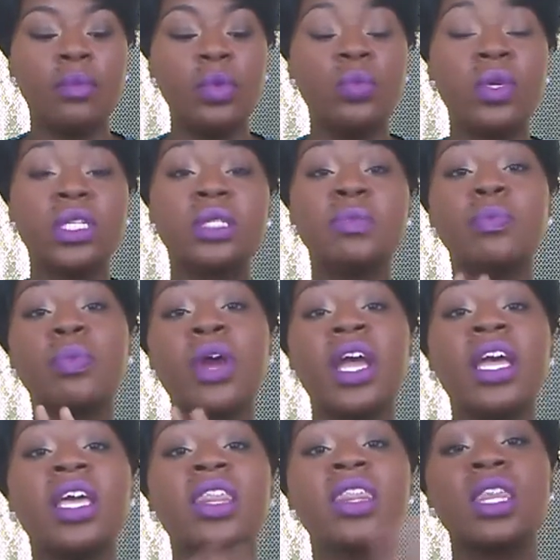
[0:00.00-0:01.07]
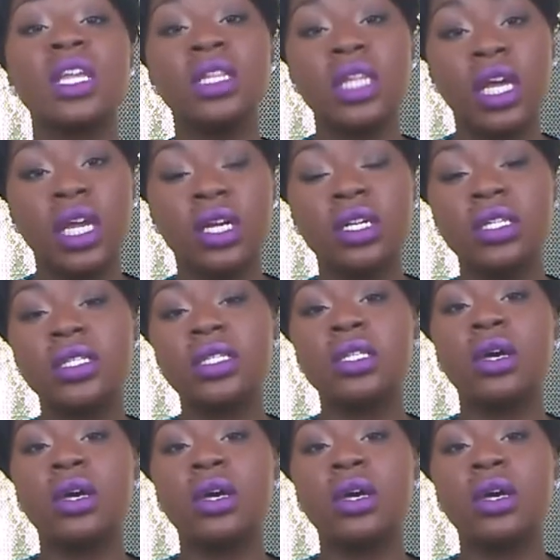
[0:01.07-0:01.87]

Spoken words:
You want to spray thin layers,